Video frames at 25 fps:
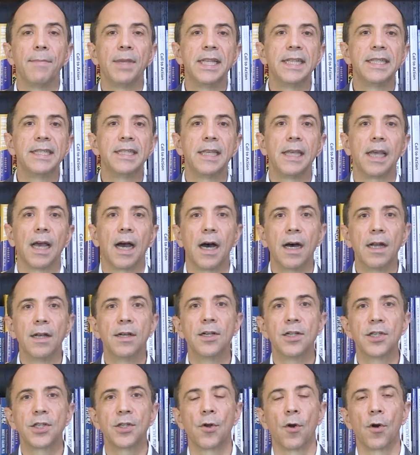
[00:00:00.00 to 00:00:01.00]
means the
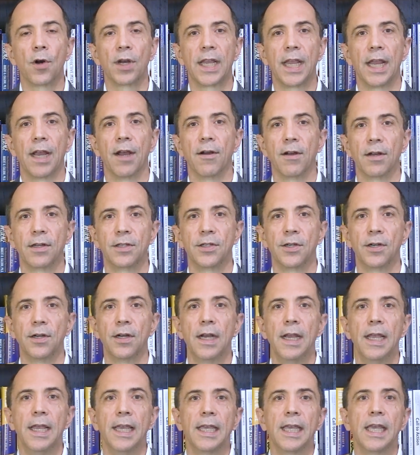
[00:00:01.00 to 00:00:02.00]
underscore
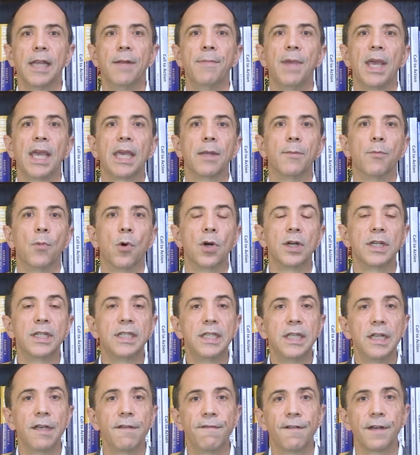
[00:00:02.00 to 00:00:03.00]
character can make it more
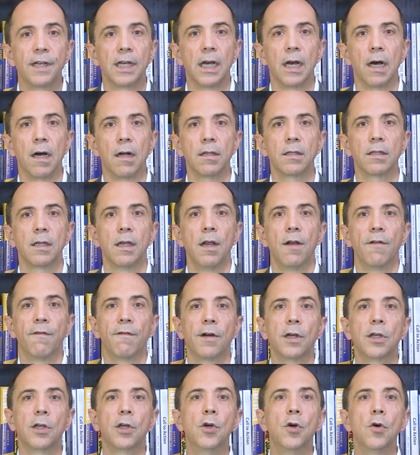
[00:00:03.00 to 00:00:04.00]
difficult
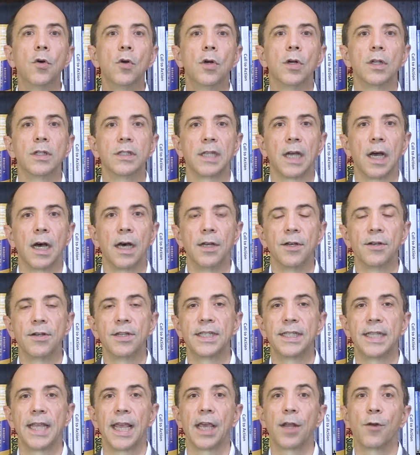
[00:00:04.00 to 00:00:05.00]
for Google to
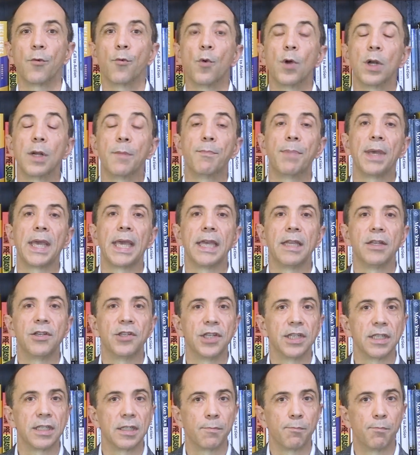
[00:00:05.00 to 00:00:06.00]
understand what a
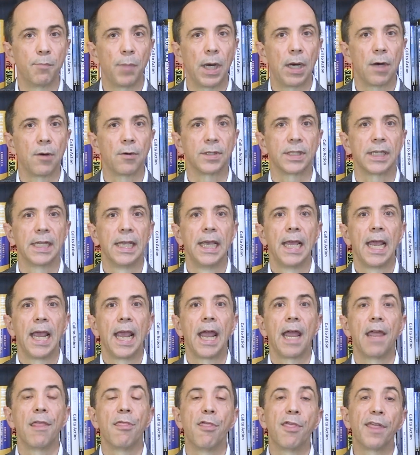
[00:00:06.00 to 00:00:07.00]
page is about,
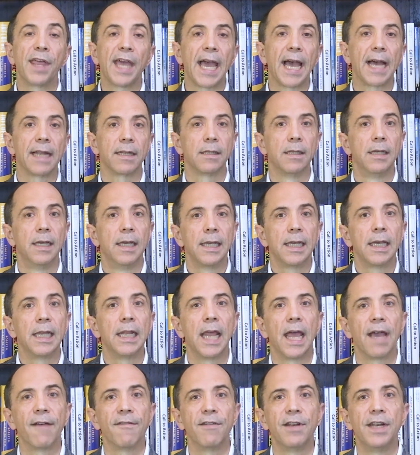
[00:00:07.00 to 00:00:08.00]
and that could
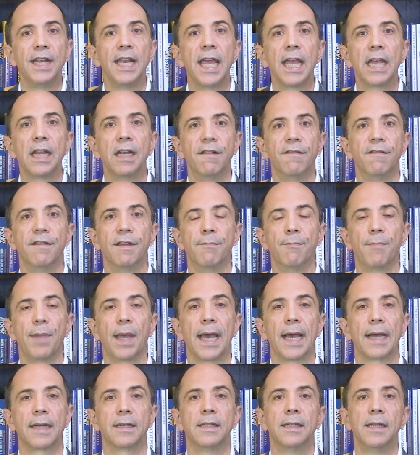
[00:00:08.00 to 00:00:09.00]
have a negative
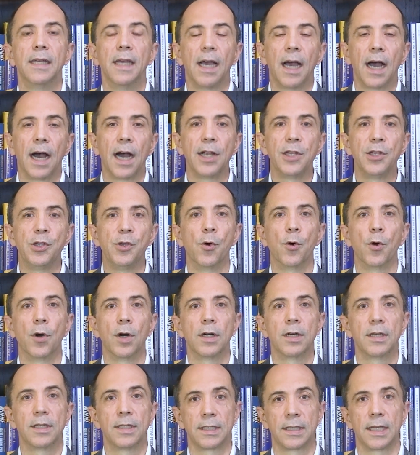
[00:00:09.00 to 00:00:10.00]
impact on
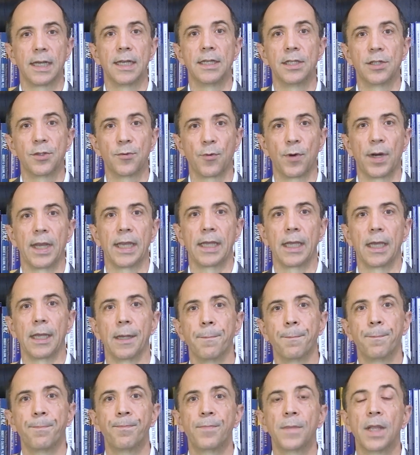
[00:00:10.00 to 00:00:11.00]
your site's ranking.
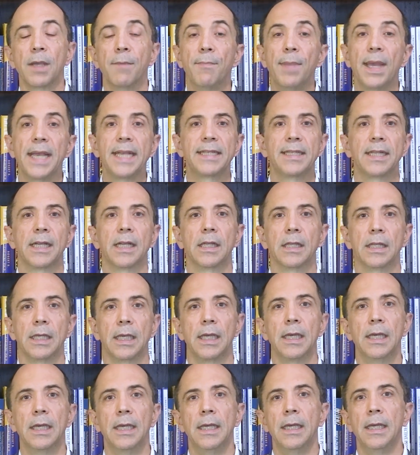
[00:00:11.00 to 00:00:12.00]

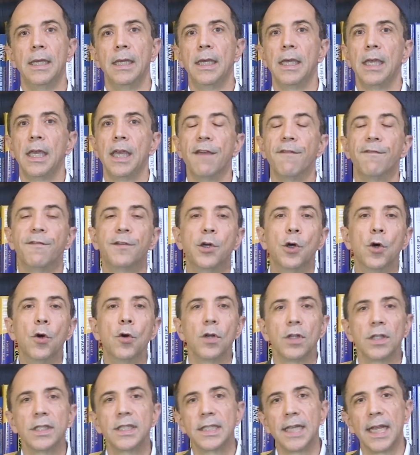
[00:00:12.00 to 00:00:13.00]
Basically, if
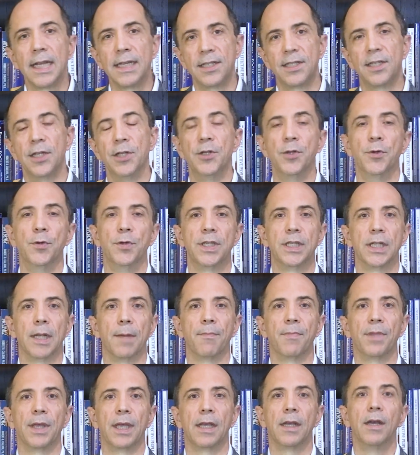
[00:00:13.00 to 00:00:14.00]
Google says to do
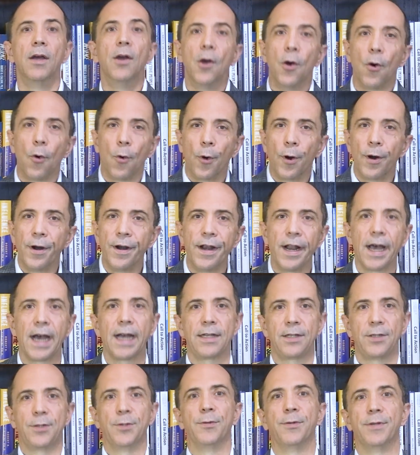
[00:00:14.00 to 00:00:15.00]
something or
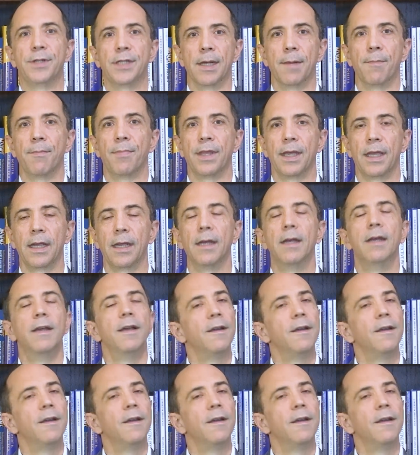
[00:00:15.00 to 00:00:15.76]
not do something,